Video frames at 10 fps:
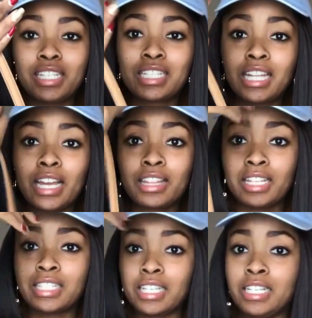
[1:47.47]
this length,
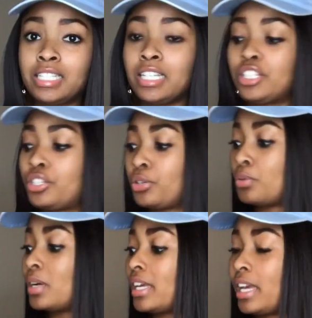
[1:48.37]
it's easy
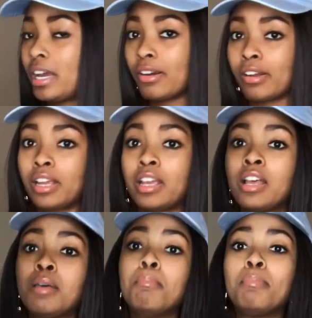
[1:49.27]
to carry
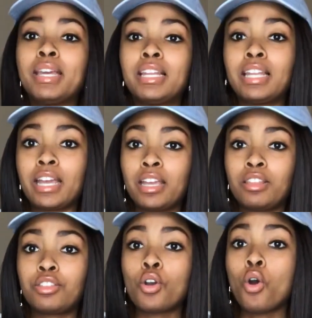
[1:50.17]

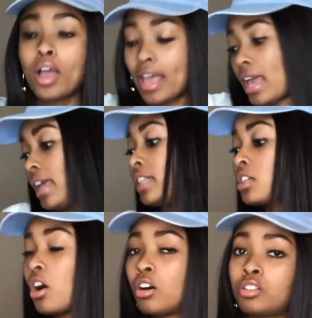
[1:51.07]
mid-length.
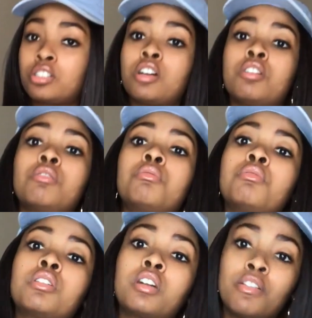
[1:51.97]
It's also
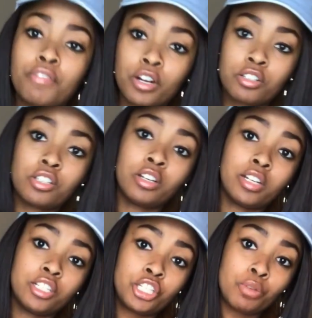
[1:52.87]
converts
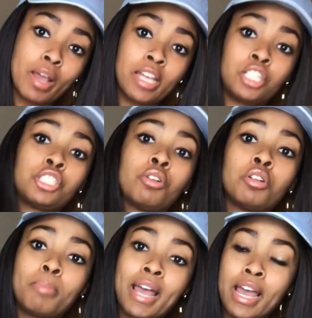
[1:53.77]
good into a
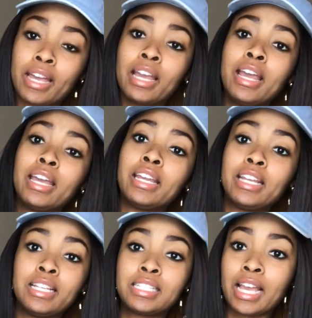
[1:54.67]
shoulder bag. It
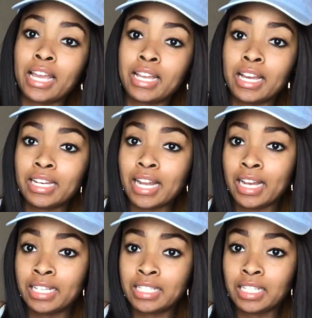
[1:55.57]
is a
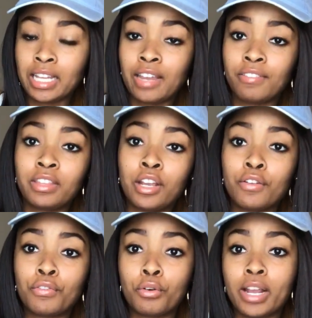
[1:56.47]
nice length
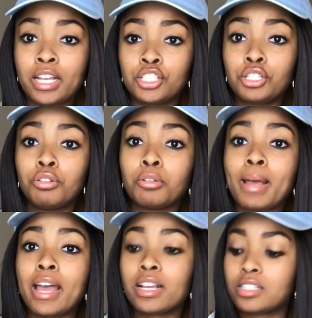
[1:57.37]
there for a shoulder
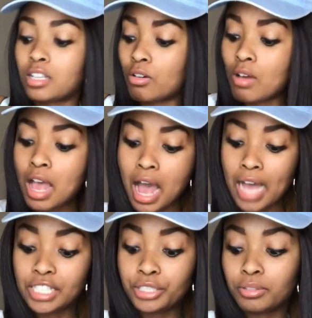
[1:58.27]
bag, so
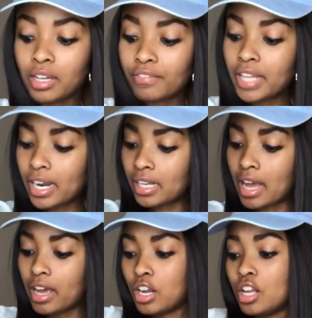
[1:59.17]
I do love that a
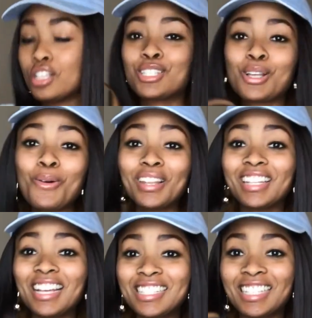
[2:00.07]
lot. So
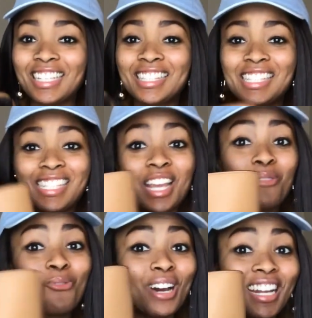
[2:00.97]
let's get to
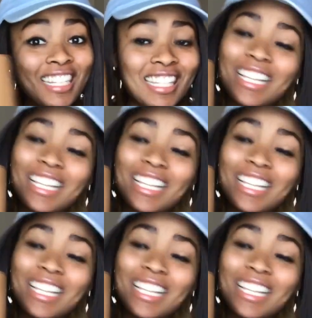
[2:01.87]
seeing what is